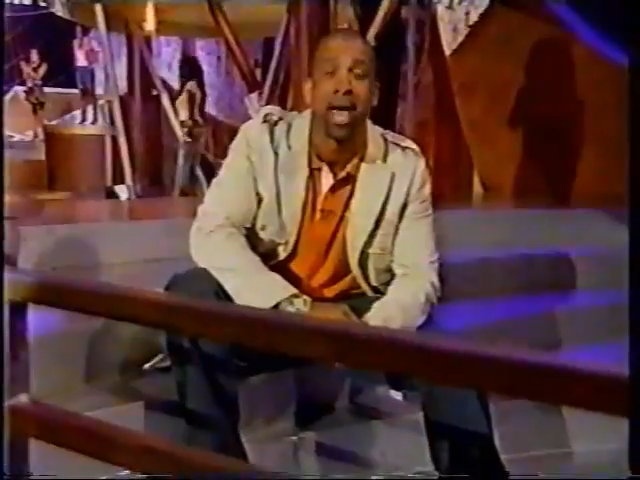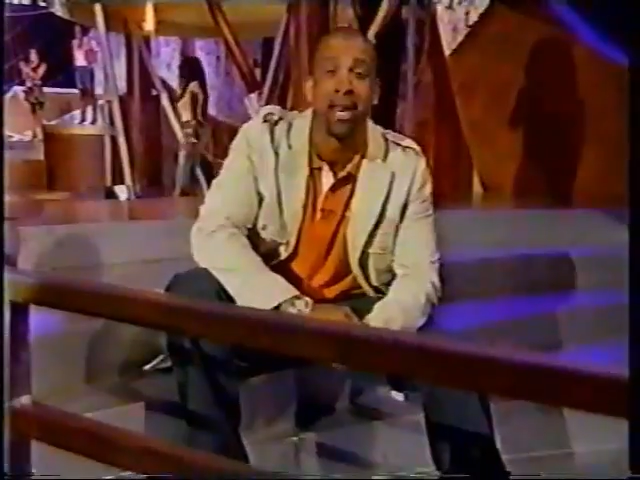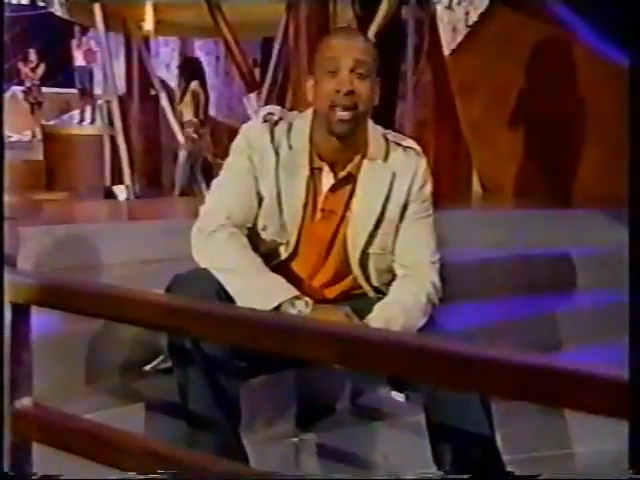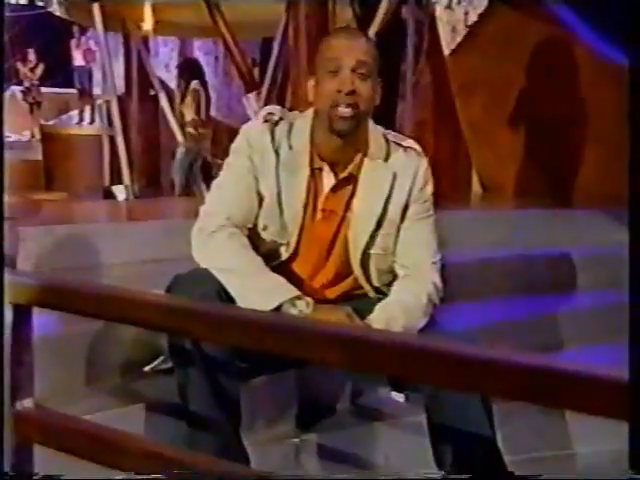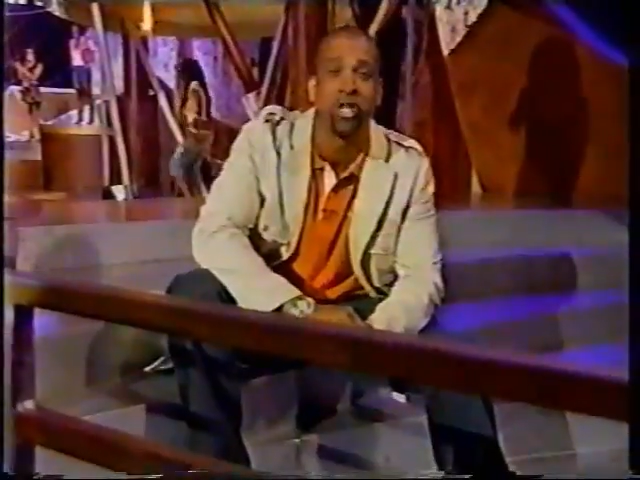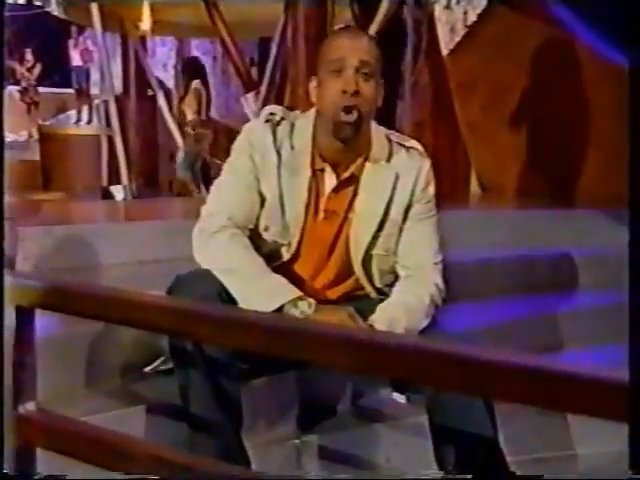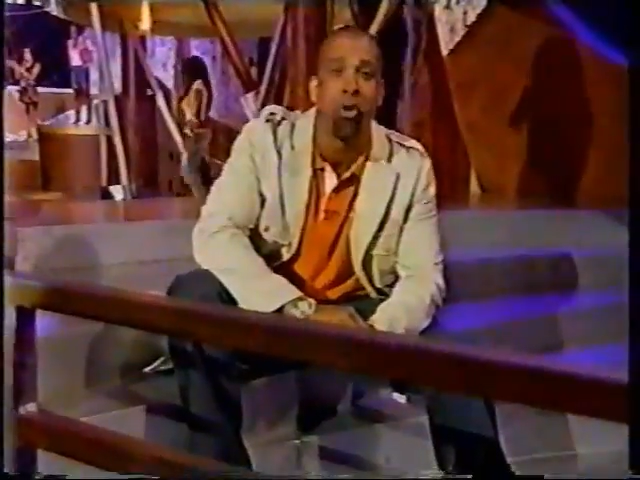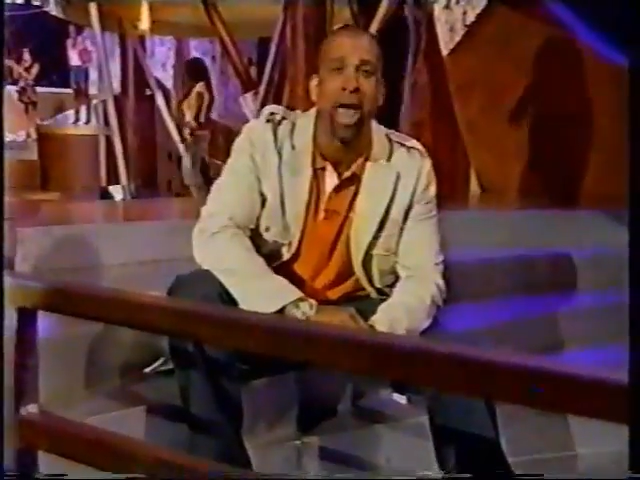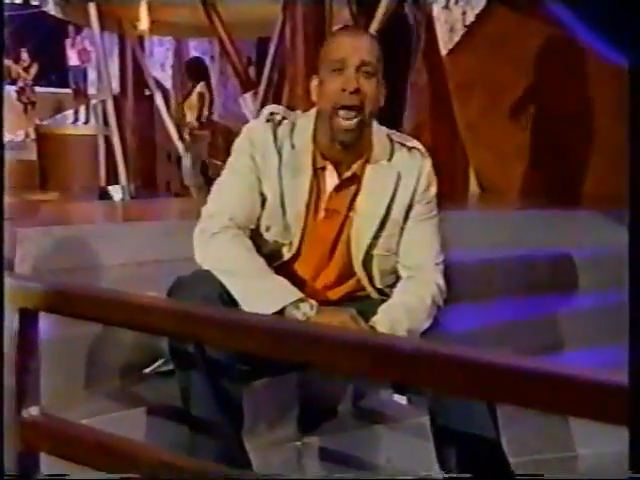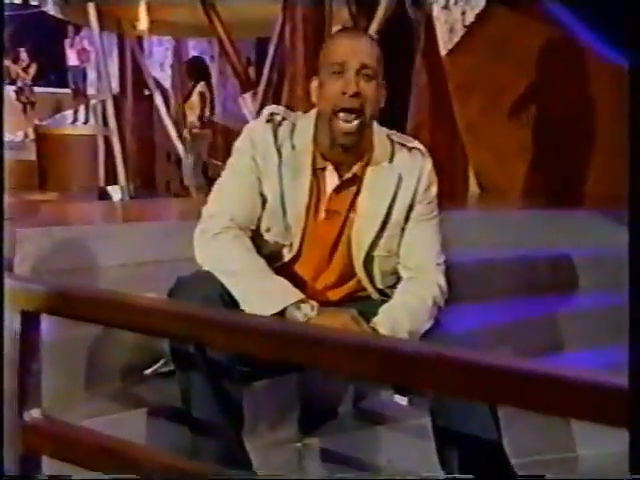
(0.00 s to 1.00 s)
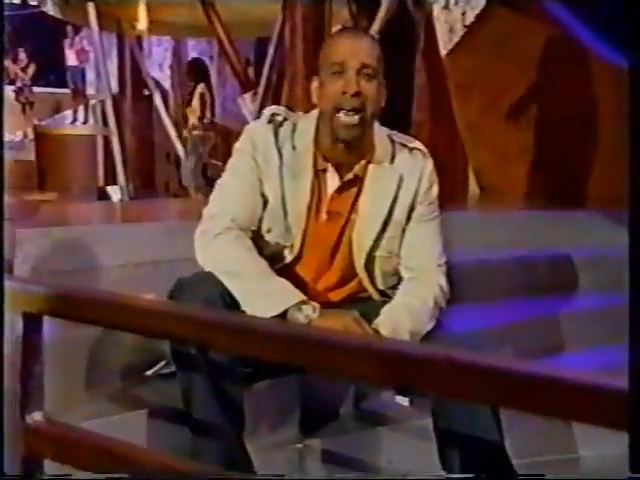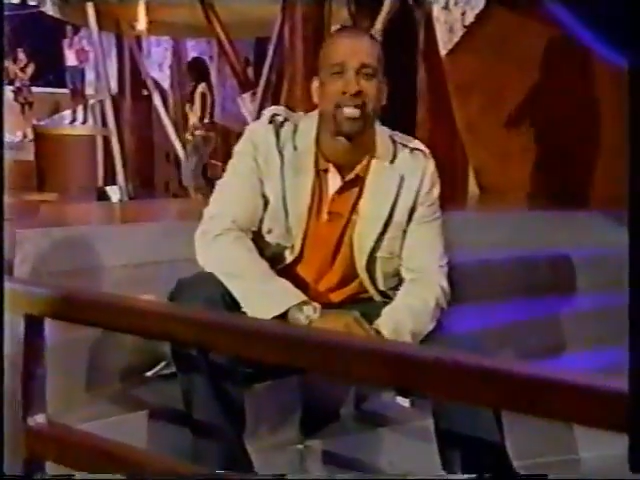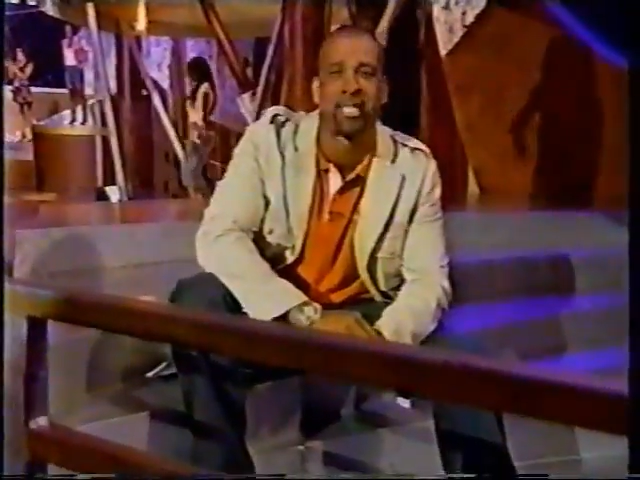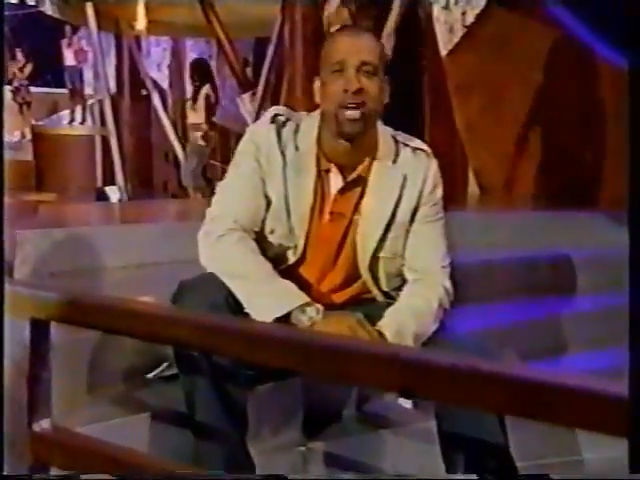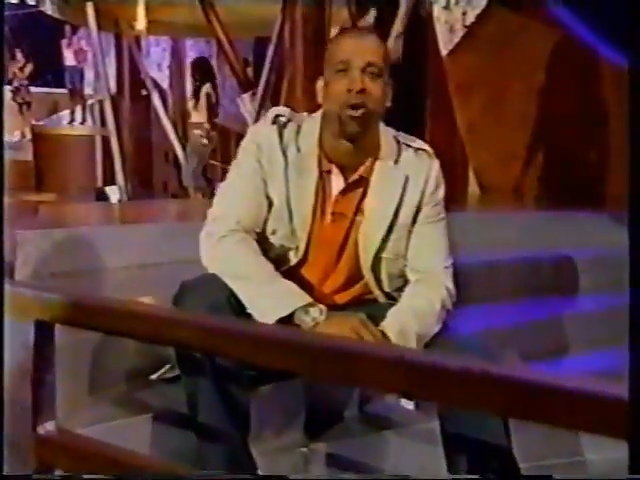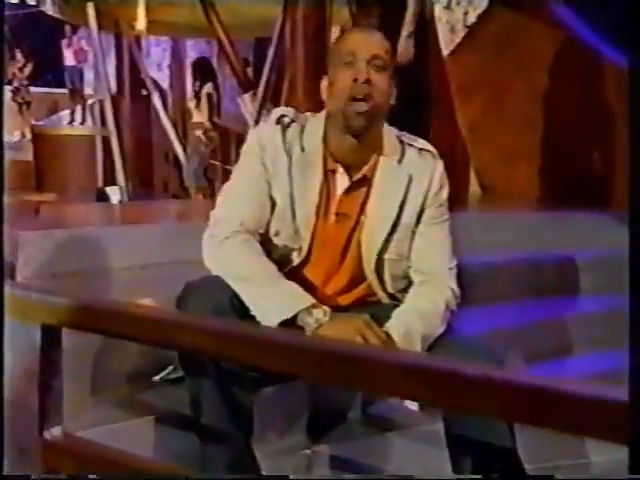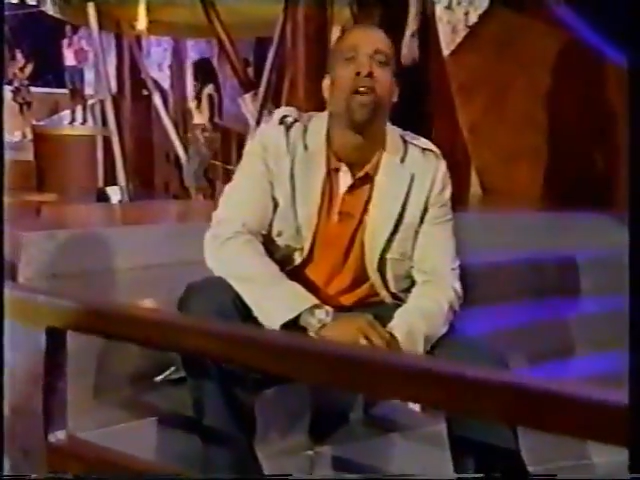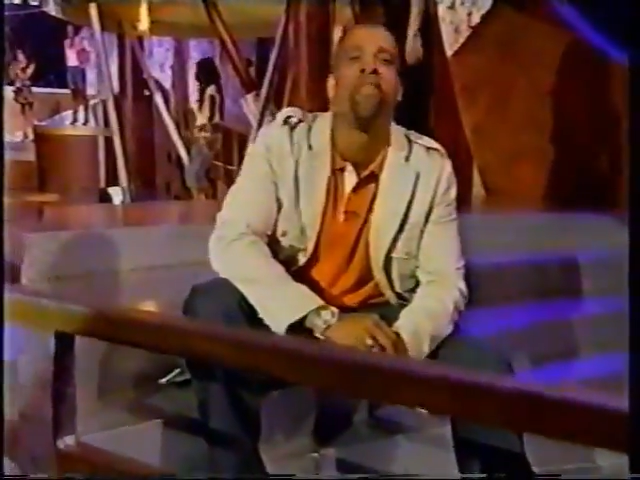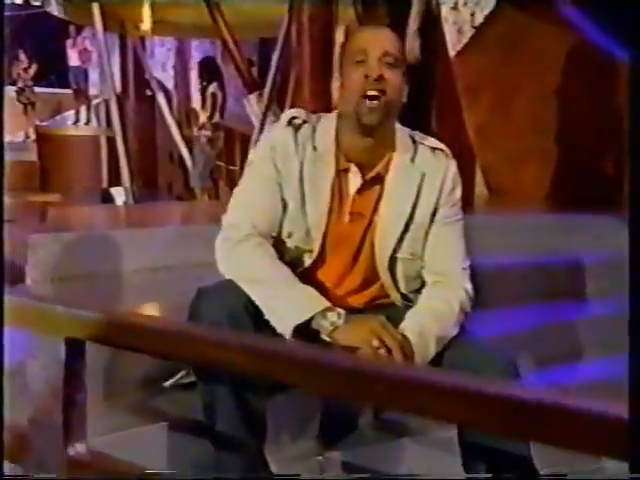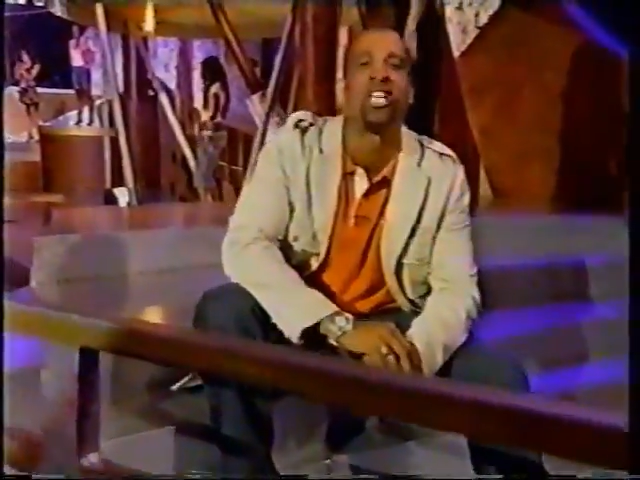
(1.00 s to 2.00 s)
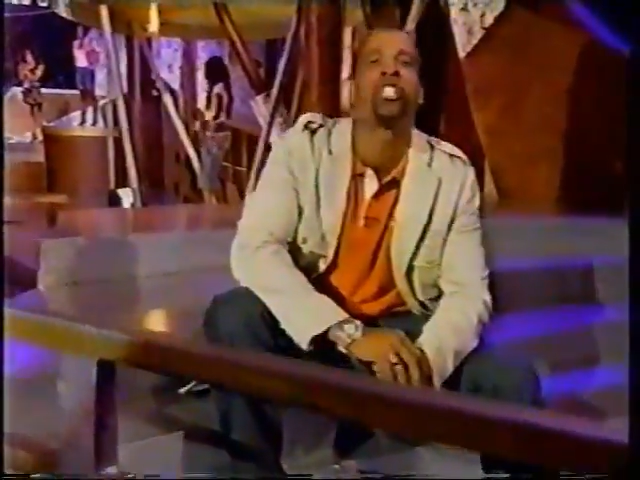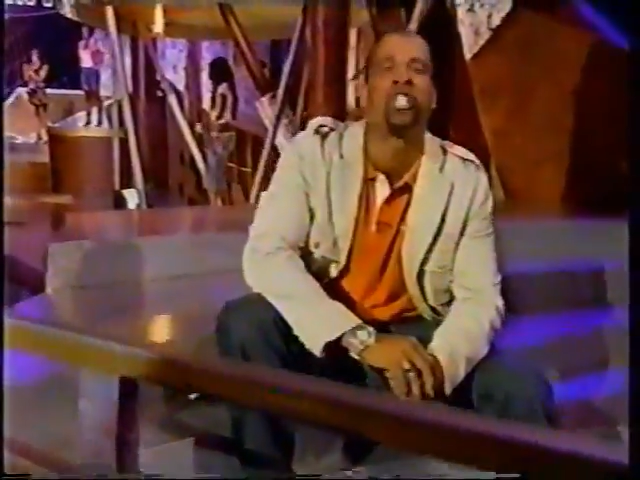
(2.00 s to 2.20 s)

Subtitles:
and he is known as Silk the